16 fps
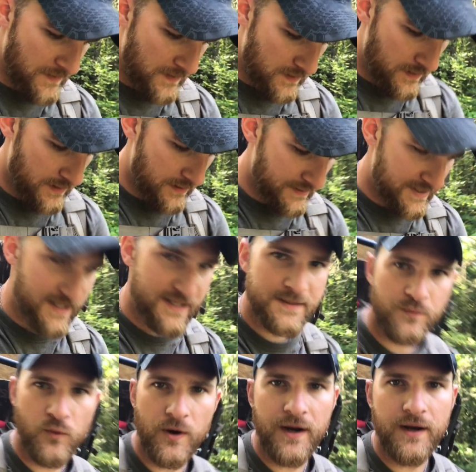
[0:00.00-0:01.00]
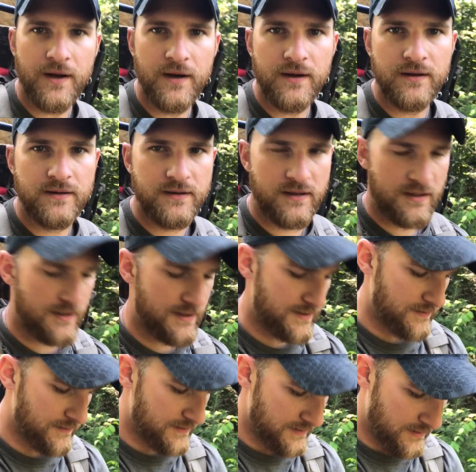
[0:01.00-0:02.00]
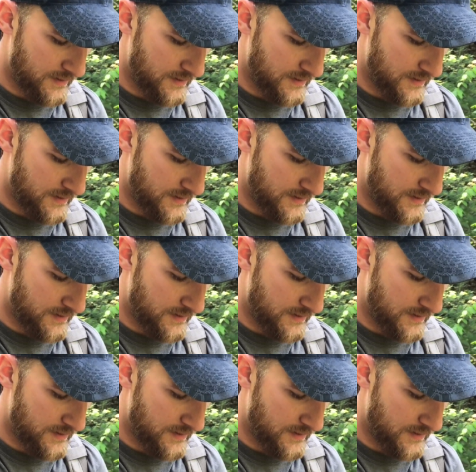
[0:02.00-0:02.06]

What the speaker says: It's got some rain in it, so it's a